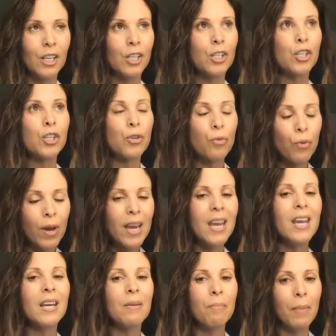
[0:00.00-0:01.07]

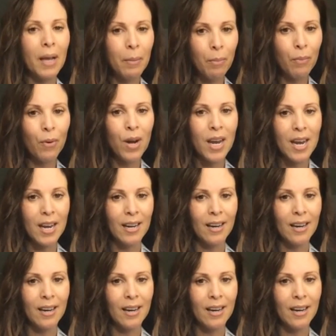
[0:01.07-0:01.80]
train my brain